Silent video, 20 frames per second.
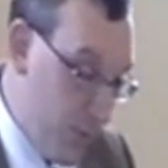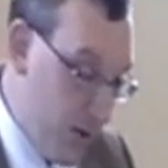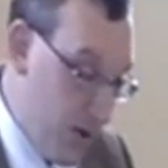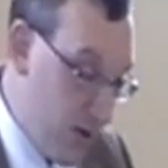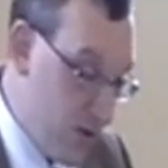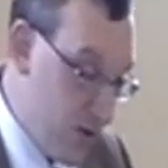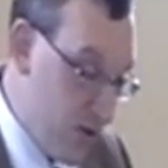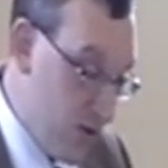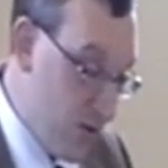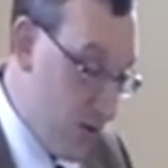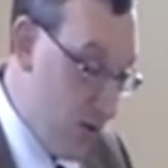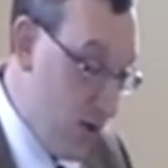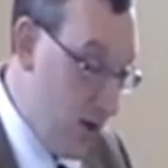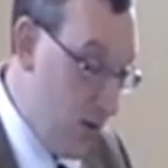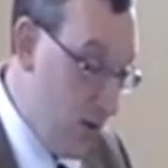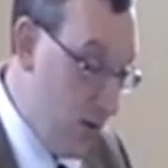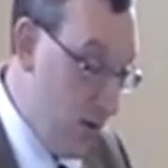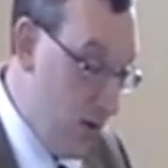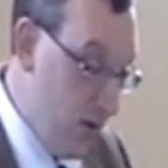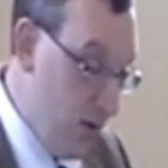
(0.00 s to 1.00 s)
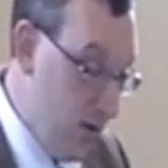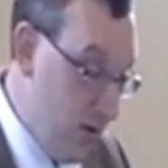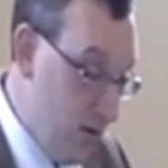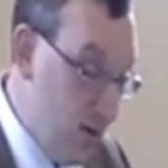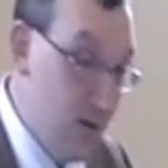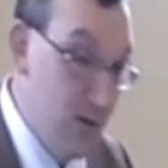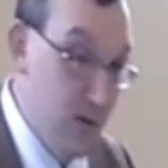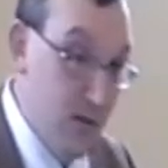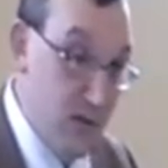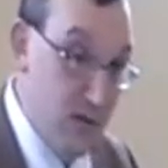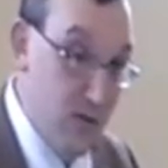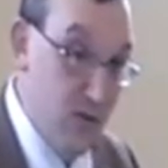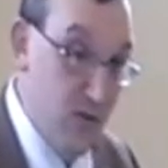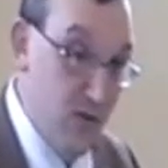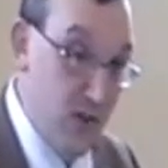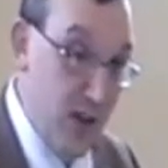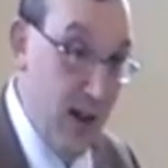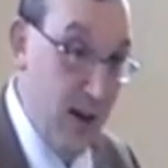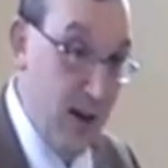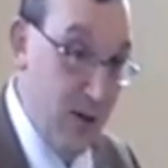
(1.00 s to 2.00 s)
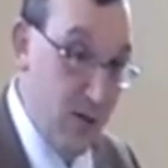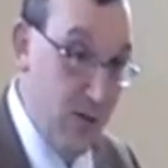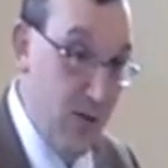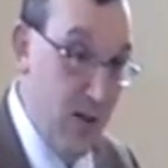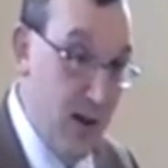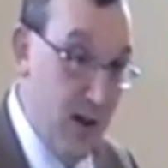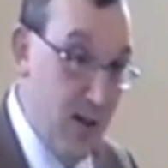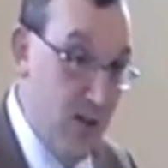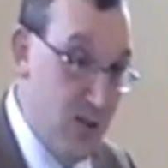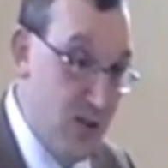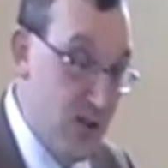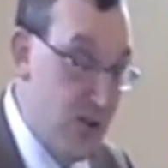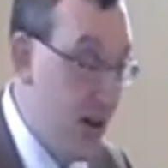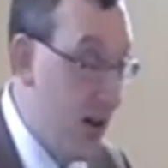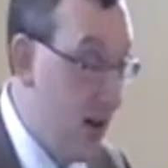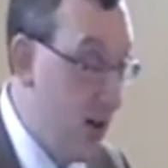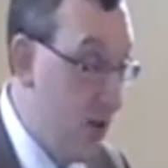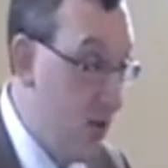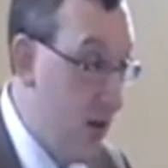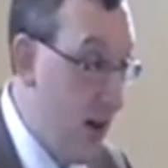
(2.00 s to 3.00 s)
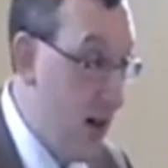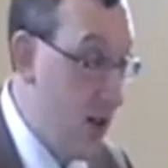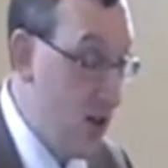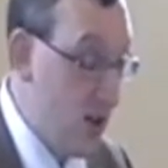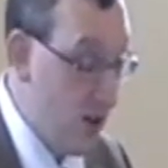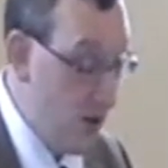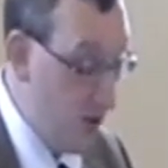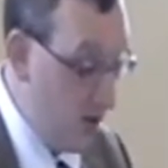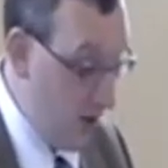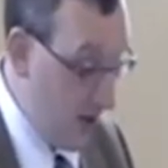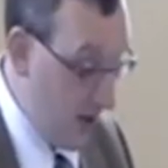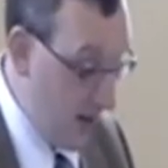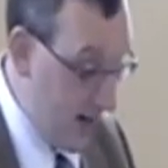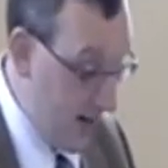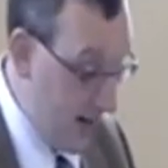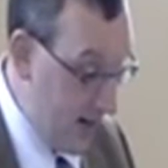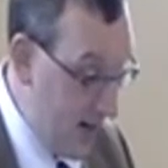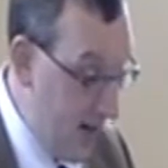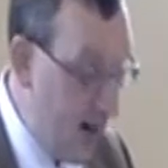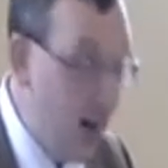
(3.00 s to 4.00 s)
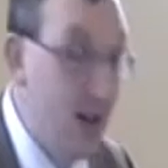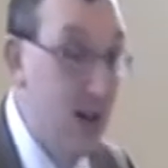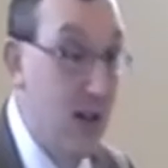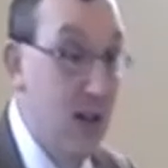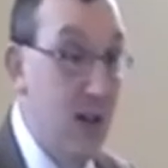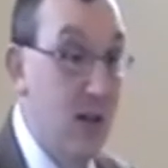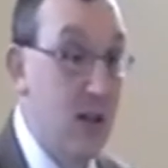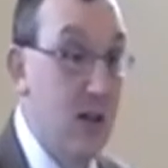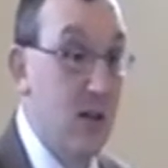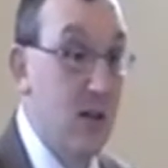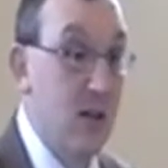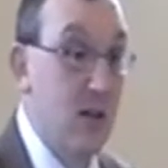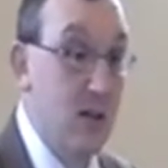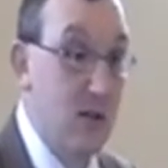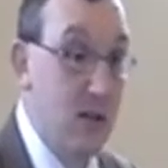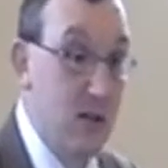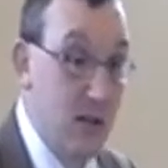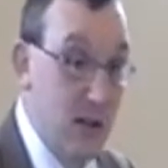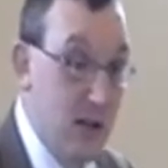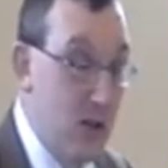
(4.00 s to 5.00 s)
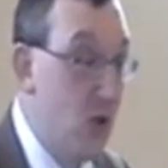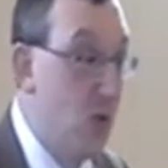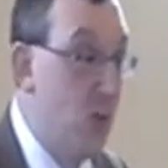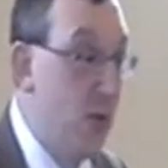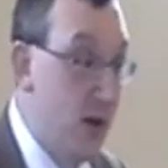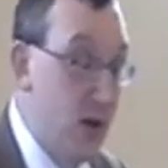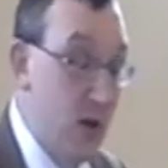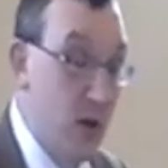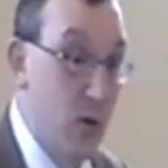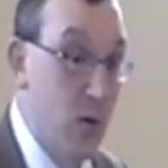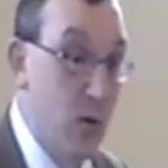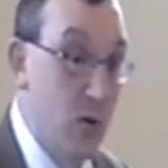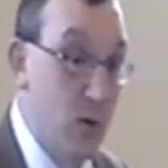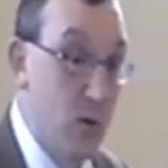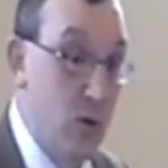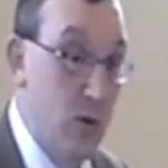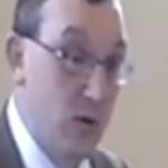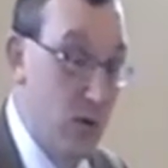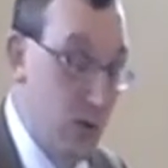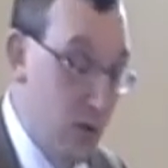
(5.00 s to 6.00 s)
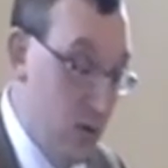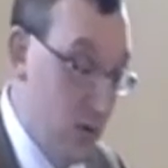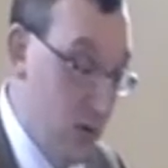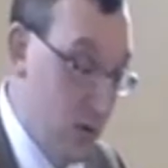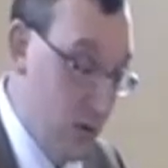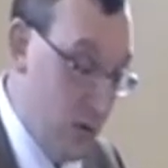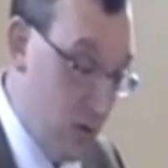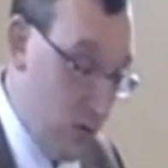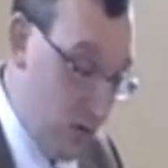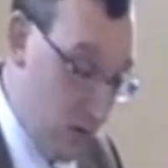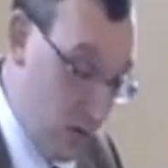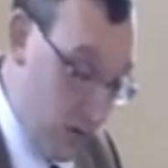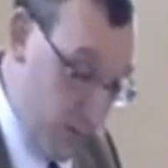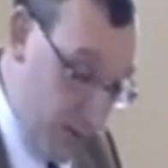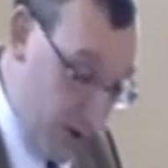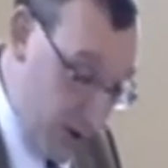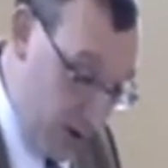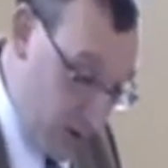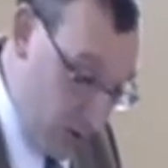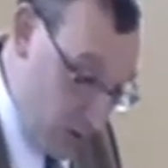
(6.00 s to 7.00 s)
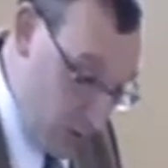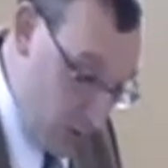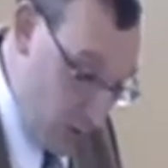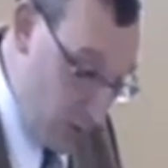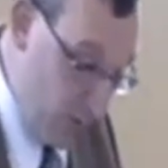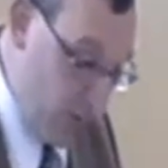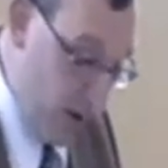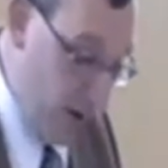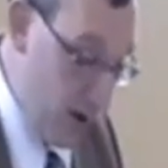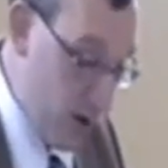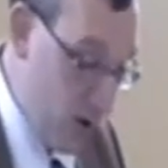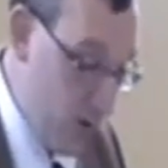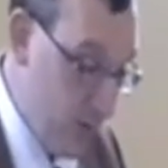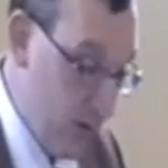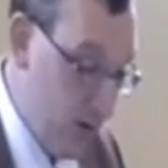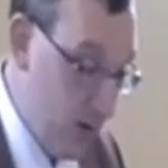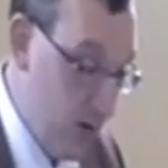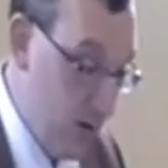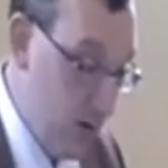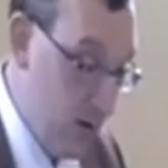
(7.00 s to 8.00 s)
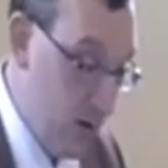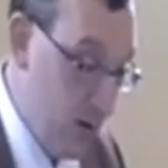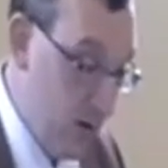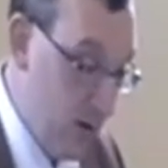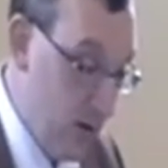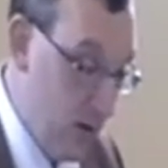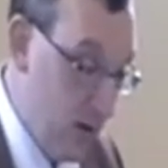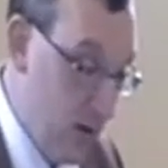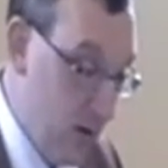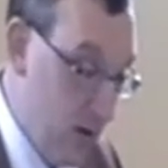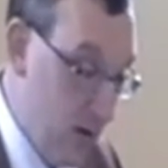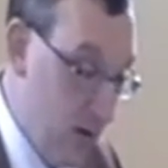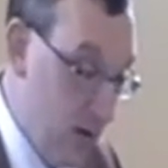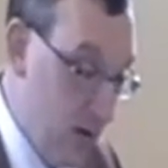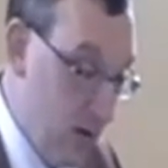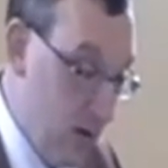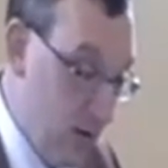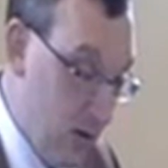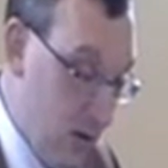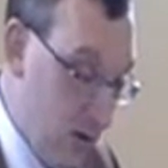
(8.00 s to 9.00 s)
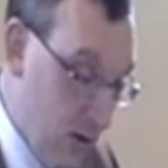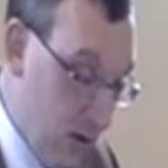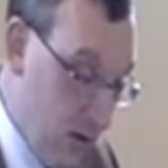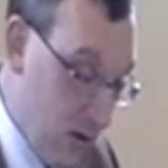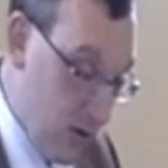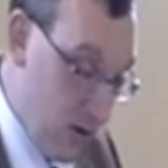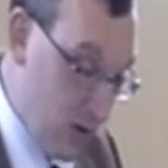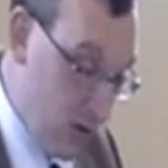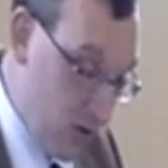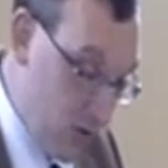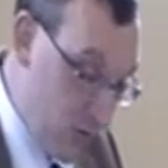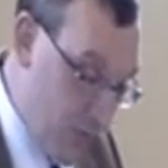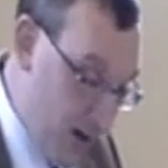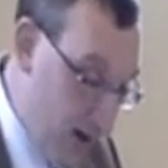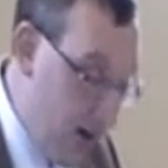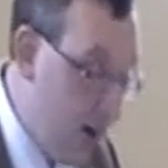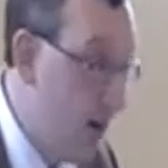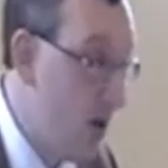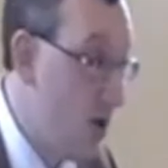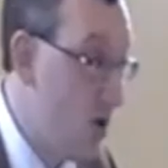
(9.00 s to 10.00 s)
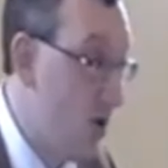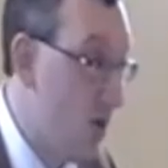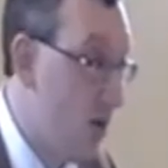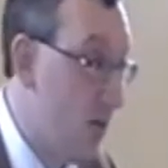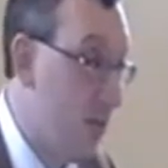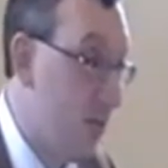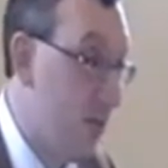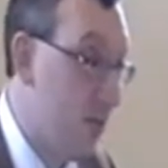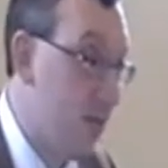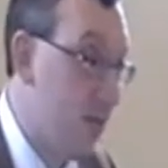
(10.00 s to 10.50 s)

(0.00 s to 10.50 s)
Because there's only one sacrifice and satisfaction. If you neglect that, then you bear your own. You bear your own punishment, and you perish.